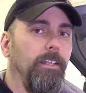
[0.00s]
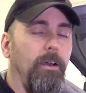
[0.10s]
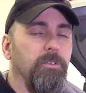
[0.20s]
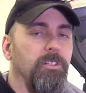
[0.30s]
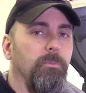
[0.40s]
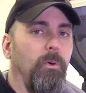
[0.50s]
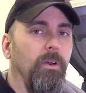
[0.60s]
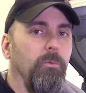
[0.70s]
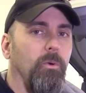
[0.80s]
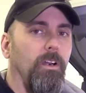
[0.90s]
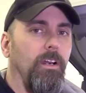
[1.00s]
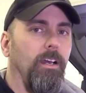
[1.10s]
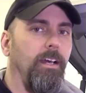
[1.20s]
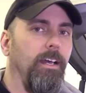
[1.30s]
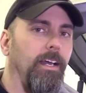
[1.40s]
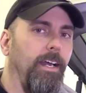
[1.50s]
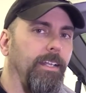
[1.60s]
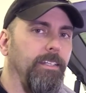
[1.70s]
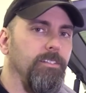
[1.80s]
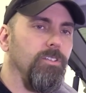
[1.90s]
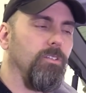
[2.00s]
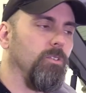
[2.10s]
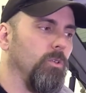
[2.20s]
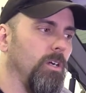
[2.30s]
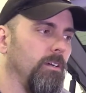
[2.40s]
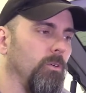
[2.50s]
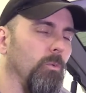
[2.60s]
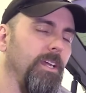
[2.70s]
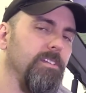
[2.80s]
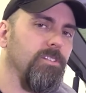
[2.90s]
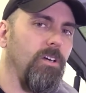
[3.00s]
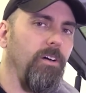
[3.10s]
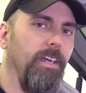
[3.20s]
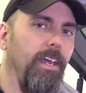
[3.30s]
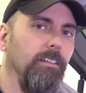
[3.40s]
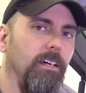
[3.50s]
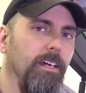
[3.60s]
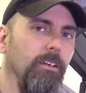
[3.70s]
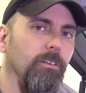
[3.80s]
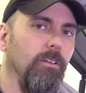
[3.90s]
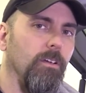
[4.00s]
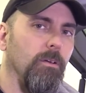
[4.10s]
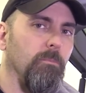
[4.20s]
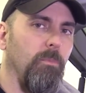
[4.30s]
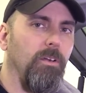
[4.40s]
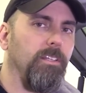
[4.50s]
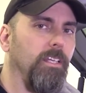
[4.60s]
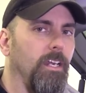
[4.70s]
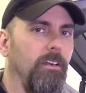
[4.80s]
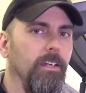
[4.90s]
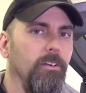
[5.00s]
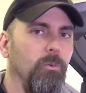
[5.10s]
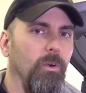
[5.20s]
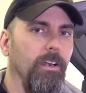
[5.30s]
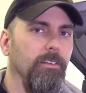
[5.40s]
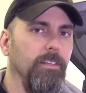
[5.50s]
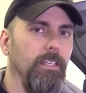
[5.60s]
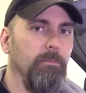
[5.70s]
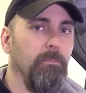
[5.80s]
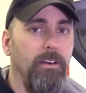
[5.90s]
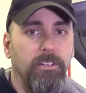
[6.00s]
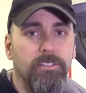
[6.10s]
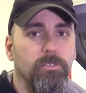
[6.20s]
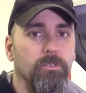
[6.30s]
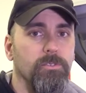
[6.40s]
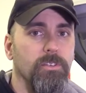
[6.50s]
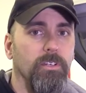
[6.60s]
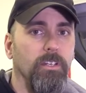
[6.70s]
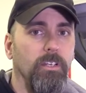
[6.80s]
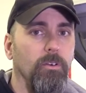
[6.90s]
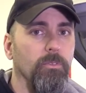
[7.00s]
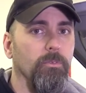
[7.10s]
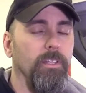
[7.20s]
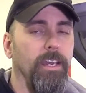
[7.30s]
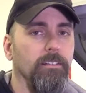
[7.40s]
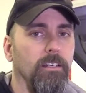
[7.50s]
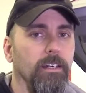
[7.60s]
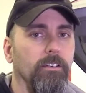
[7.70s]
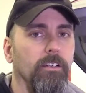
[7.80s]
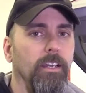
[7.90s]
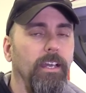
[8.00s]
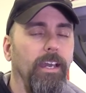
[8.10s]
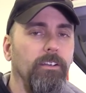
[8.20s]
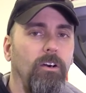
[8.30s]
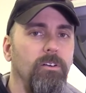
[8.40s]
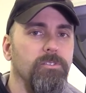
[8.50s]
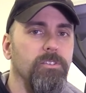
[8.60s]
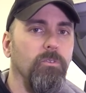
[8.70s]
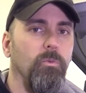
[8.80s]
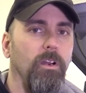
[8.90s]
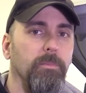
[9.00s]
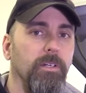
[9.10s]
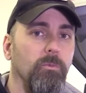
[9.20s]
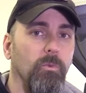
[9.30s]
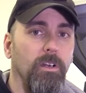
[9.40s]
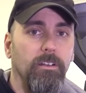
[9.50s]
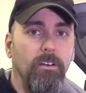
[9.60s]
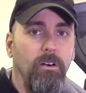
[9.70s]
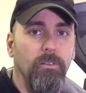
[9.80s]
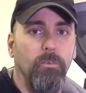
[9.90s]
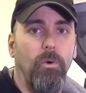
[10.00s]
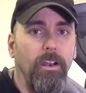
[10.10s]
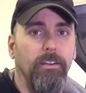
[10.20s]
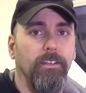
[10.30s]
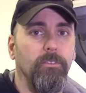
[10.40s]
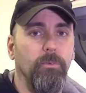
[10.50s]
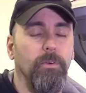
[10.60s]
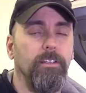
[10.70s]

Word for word: Now we're to the point where I need to reinstall the headliner, mark the area where the mounting screws are gonna go through the headliner, and also where I'm gonna run all the wiring through